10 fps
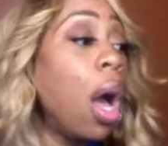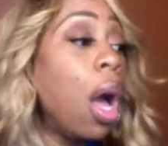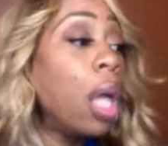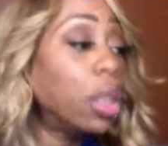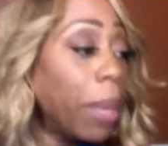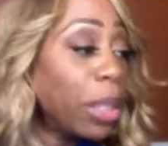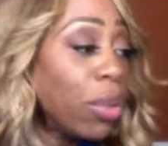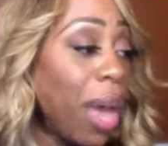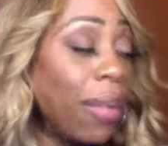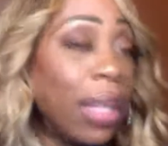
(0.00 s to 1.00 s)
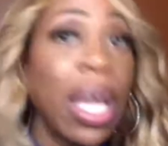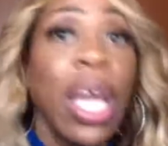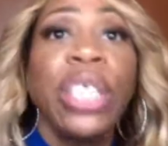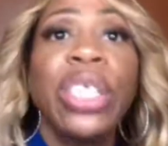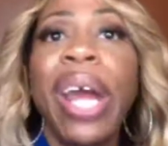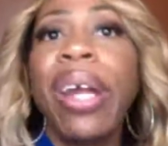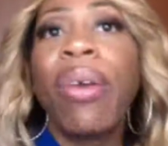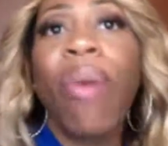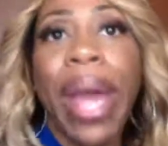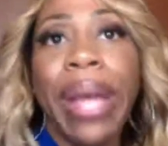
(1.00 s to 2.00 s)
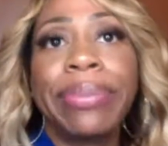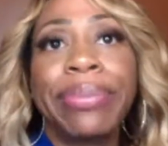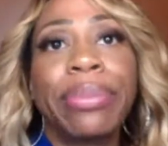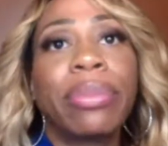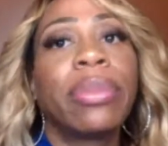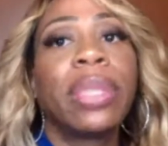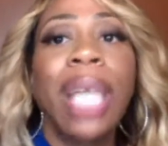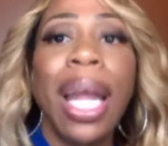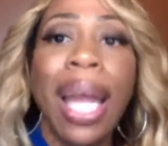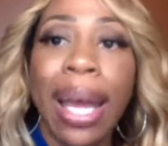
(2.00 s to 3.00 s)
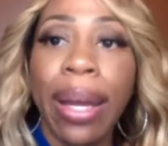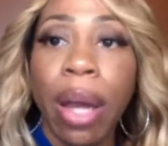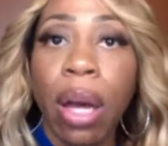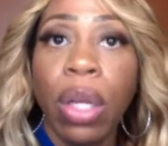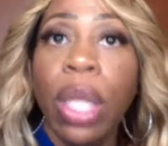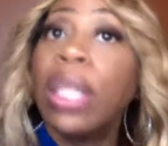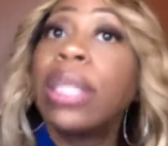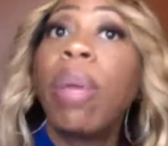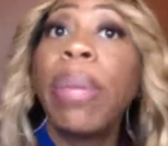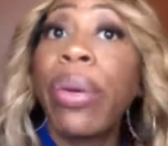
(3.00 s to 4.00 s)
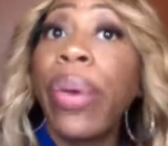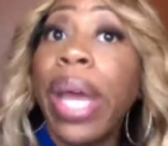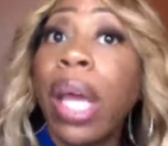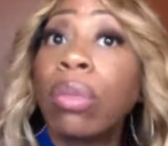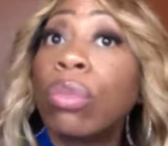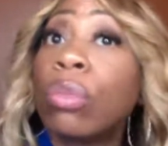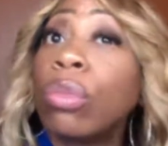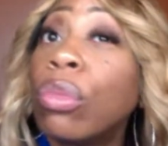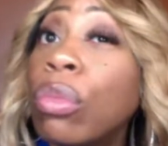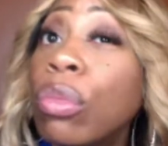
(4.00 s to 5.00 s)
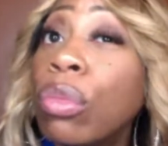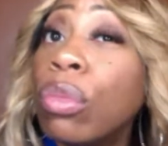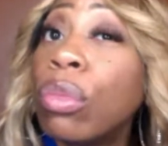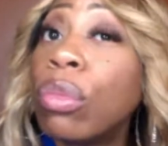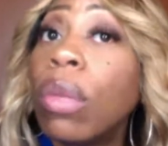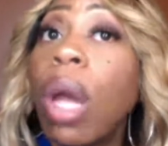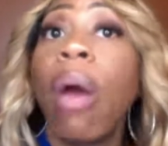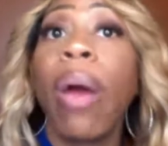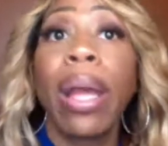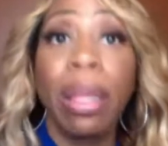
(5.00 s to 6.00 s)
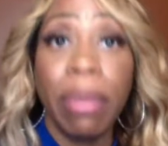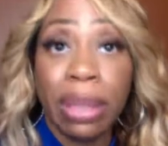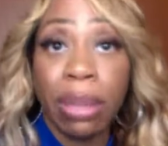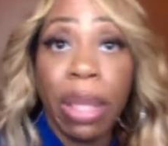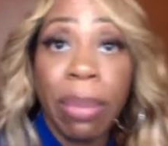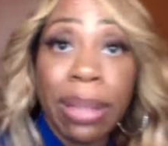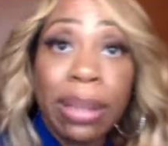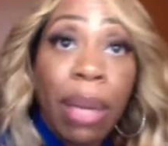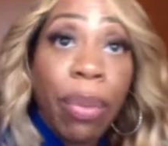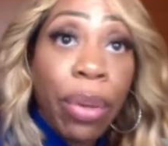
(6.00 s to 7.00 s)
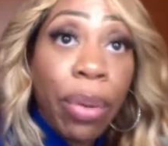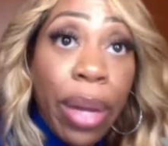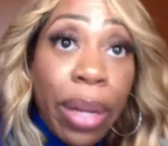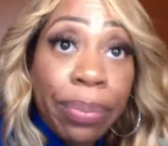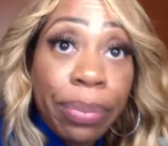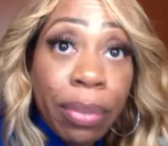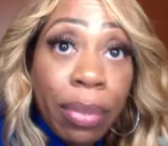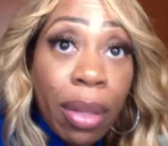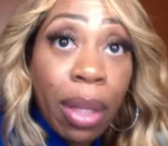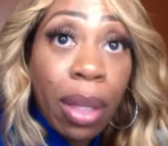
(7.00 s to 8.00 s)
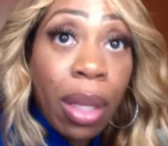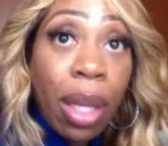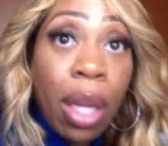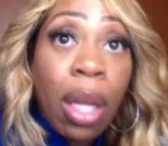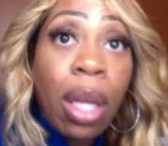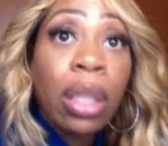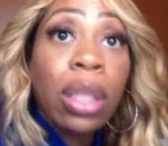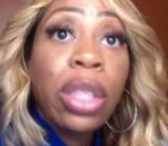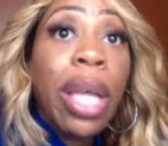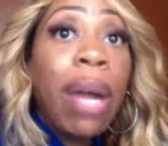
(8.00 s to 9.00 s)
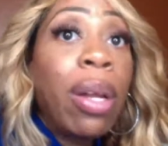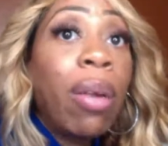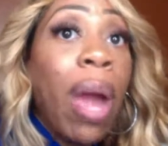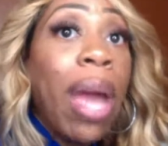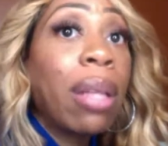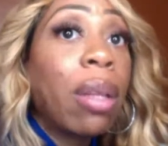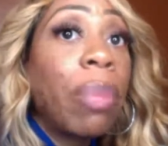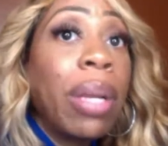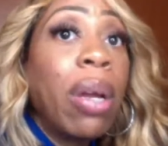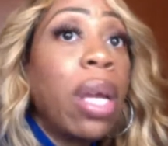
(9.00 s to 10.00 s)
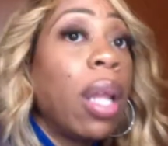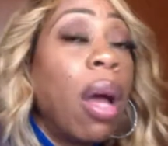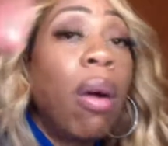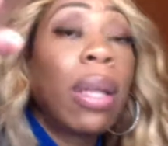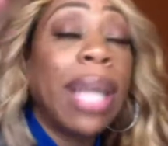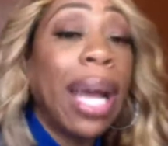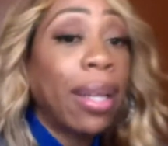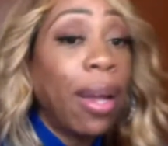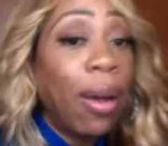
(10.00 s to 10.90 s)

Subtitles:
So make sure you have everything. Jerry the Great, child, I gotta go. This is gonna be quick. All right, let me see what he about to say real quick. Jerry the Great, don't be on here long because I got to go.